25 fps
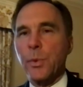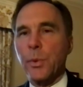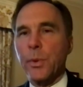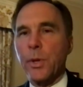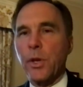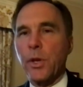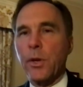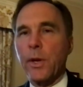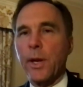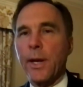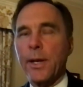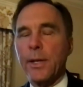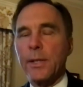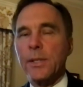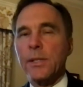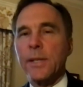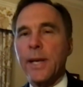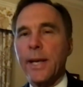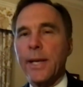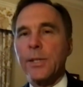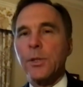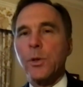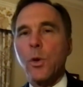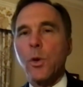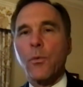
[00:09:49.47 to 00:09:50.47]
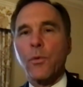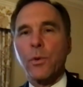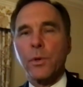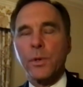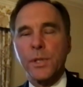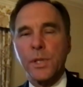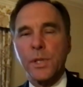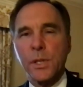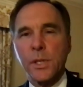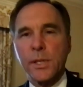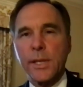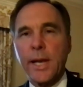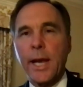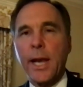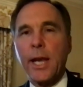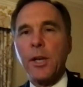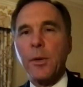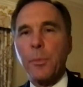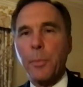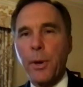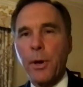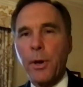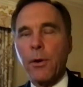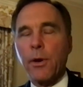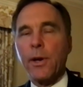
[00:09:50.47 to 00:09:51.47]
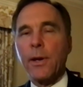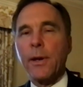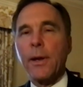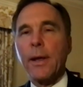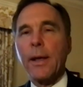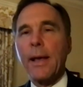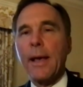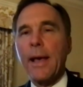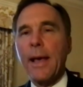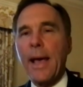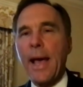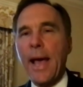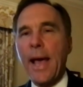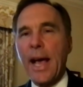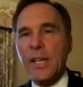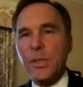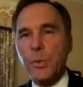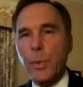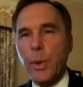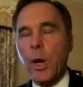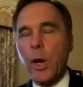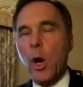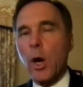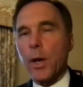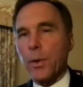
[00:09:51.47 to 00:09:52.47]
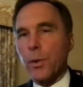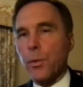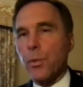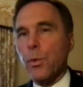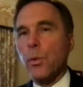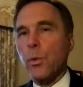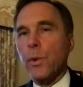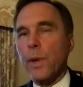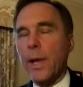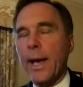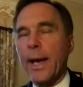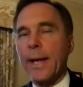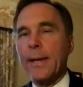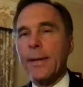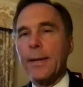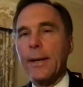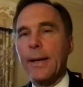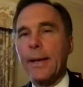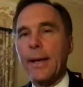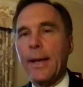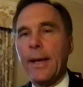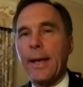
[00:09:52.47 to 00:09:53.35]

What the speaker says: with the United States over a sustained period as we got through that.